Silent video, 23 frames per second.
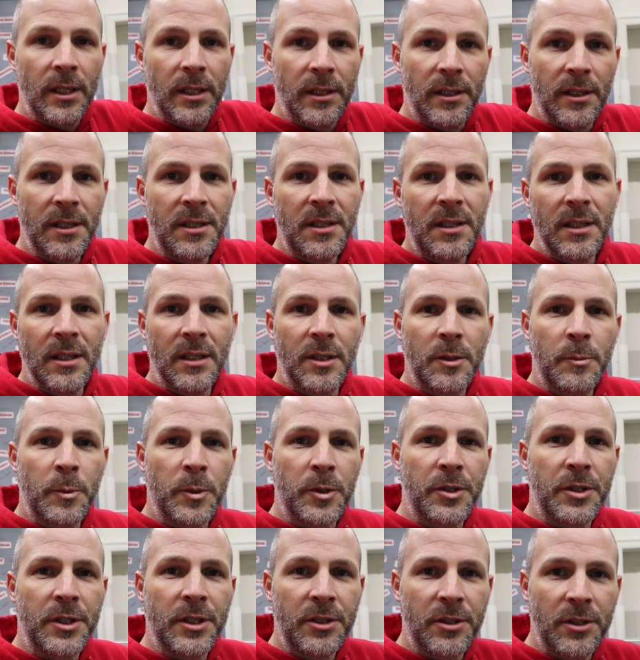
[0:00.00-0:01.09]
This is
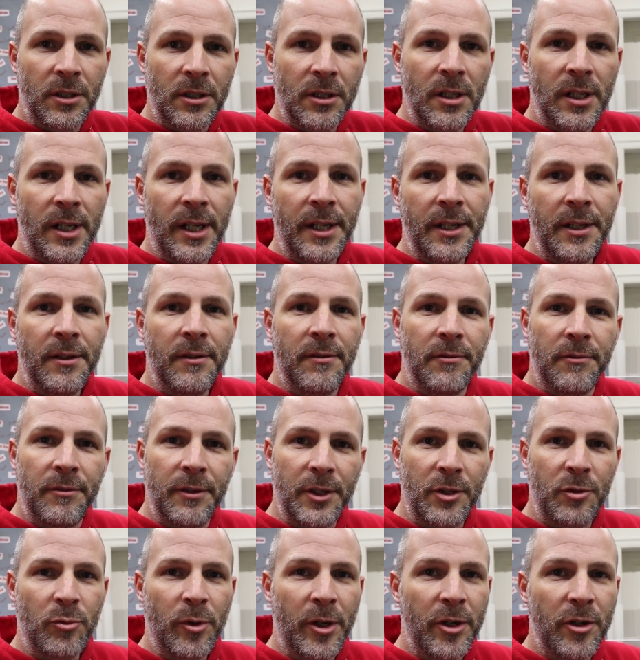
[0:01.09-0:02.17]
precision cut,
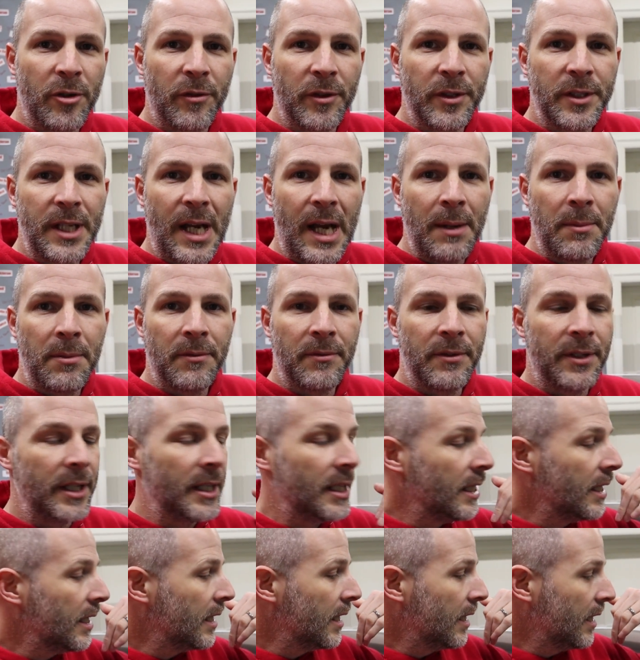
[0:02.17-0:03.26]
fits right over top of
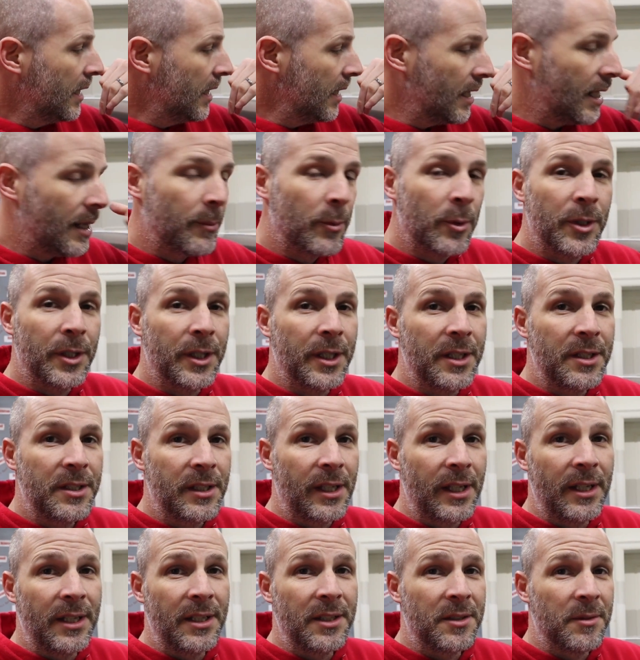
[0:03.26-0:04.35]
it. And I'm really
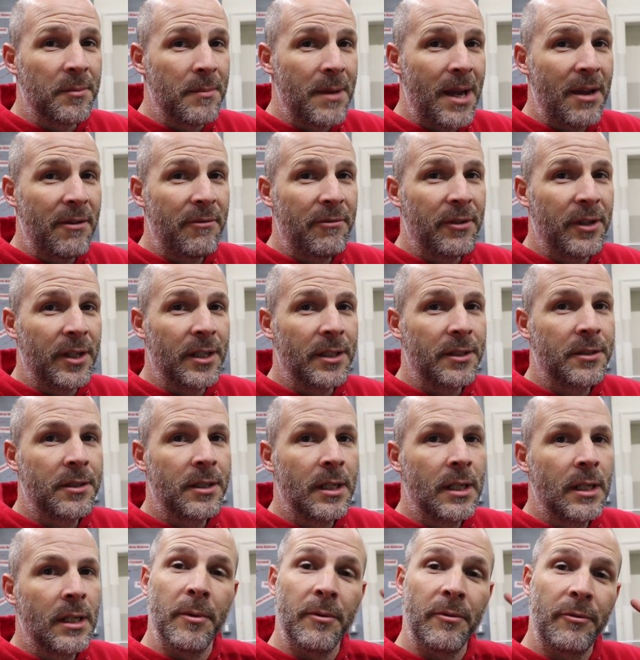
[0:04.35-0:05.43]
excited. It's a matte finish.
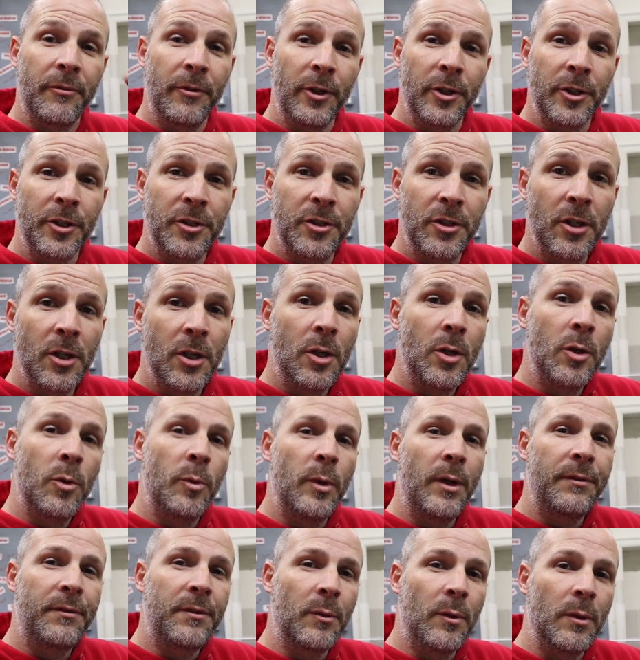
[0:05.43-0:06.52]
But first,
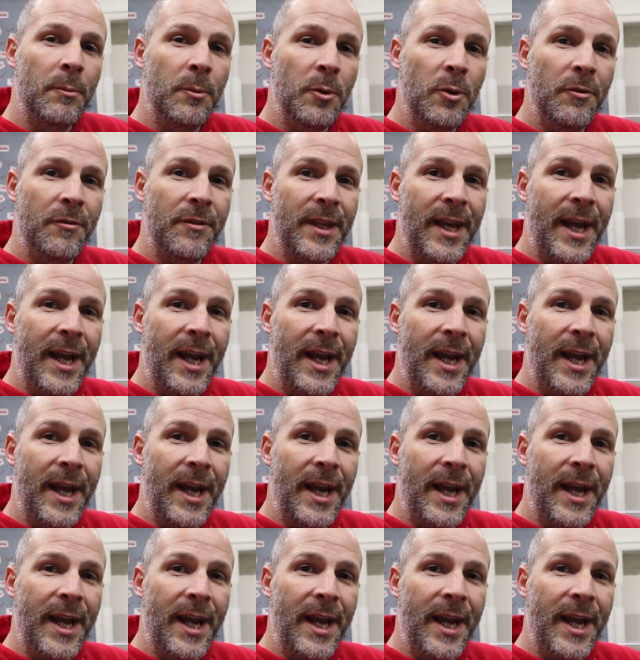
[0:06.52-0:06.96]
we have to remove